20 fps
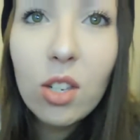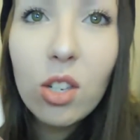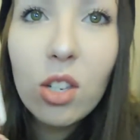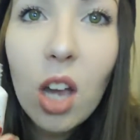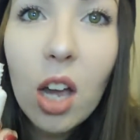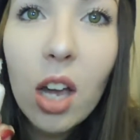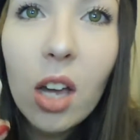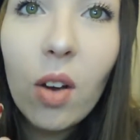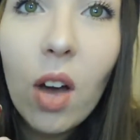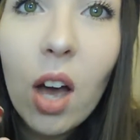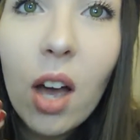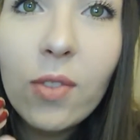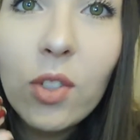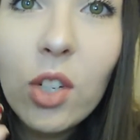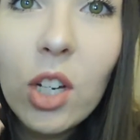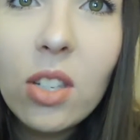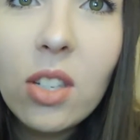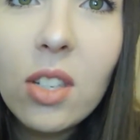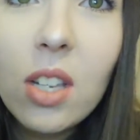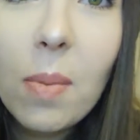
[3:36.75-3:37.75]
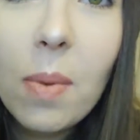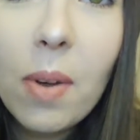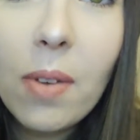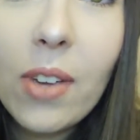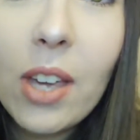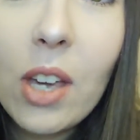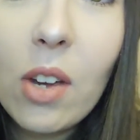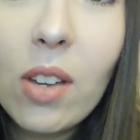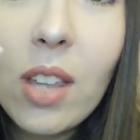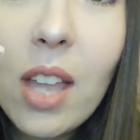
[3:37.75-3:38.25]
so I've just stuck my
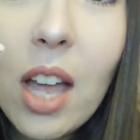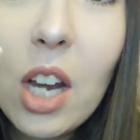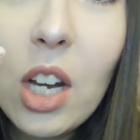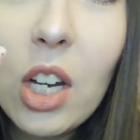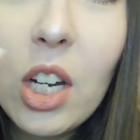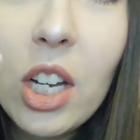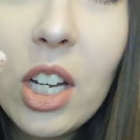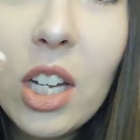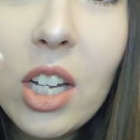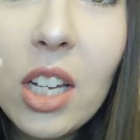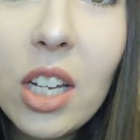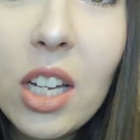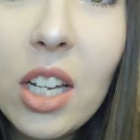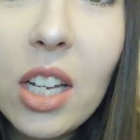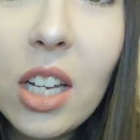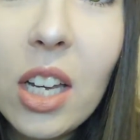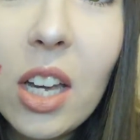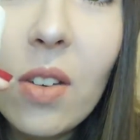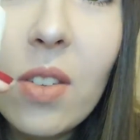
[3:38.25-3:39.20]
finger in that. Look!